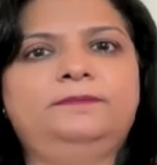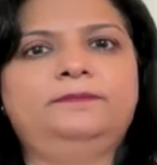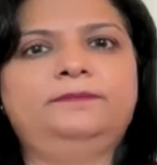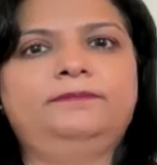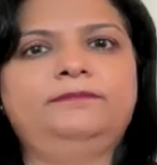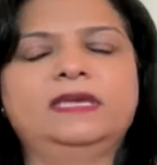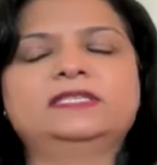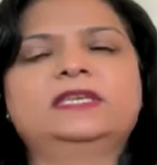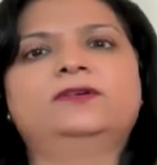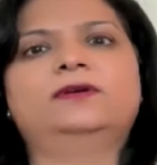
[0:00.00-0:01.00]

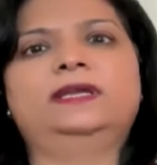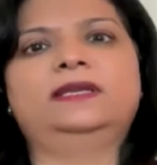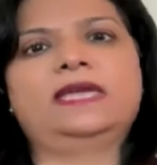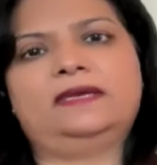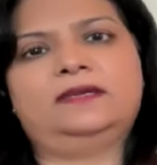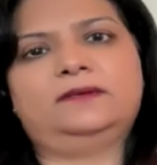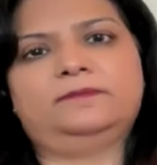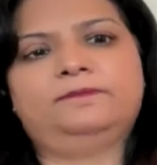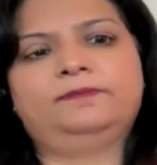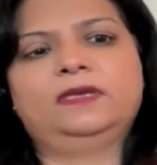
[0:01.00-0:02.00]
Mexico and Canada.
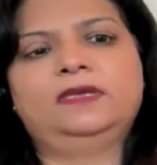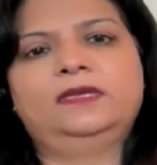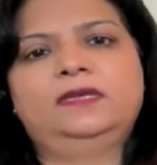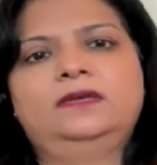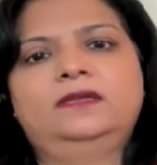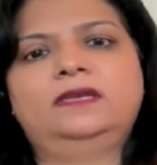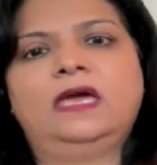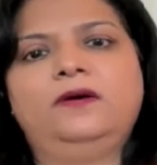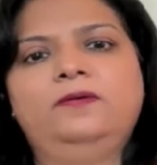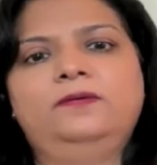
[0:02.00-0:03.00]

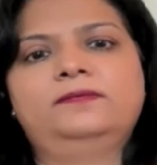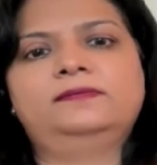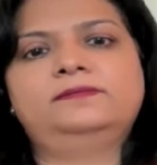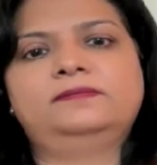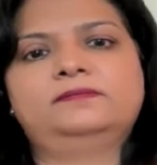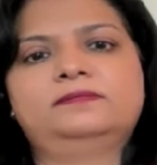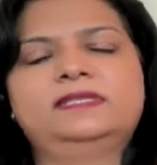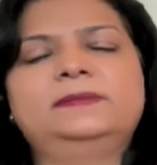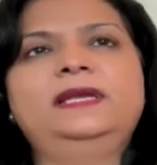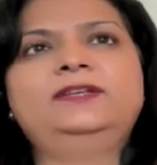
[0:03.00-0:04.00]
Now,
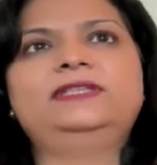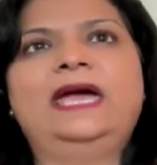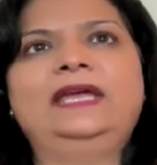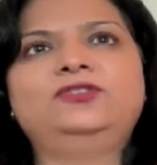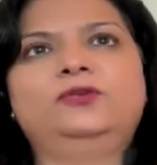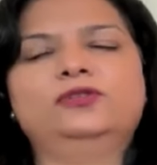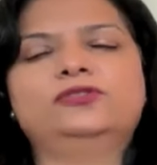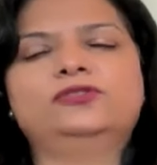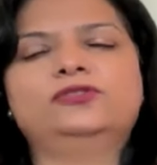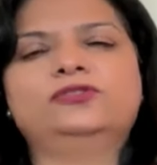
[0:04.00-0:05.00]
similar to that, you
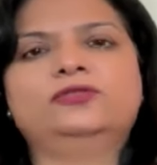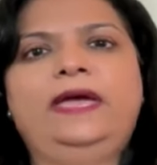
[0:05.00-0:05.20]
also have